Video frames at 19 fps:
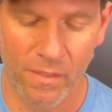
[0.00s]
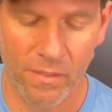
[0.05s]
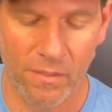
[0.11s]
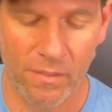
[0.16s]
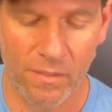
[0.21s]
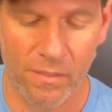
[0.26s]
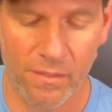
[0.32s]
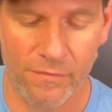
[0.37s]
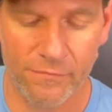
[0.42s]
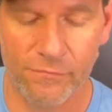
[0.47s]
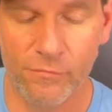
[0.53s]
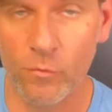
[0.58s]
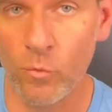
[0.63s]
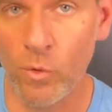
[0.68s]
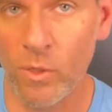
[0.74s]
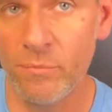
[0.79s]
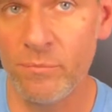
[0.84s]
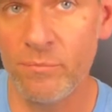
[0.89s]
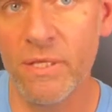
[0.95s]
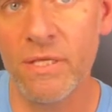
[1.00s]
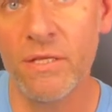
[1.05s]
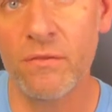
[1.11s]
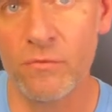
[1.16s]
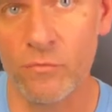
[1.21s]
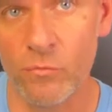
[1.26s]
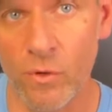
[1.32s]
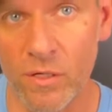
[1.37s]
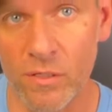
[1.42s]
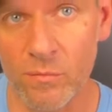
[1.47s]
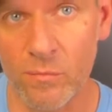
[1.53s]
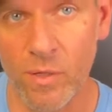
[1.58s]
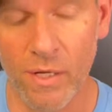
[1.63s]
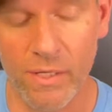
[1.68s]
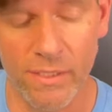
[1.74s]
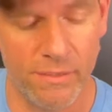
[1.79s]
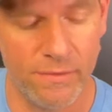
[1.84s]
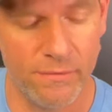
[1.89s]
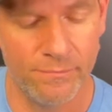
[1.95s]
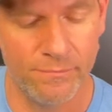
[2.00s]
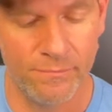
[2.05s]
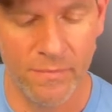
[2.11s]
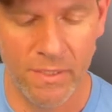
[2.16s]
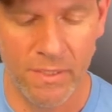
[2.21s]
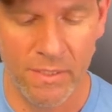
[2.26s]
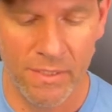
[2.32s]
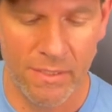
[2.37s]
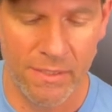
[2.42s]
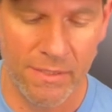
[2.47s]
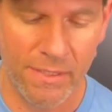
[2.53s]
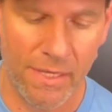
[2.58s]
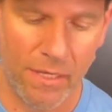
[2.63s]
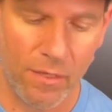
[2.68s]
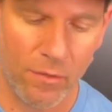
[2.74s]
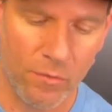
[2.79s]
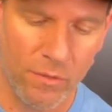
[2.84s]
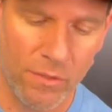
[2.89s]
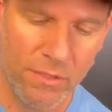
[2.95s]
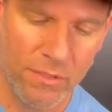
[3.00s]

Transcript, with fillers: for one big throttle body. Now,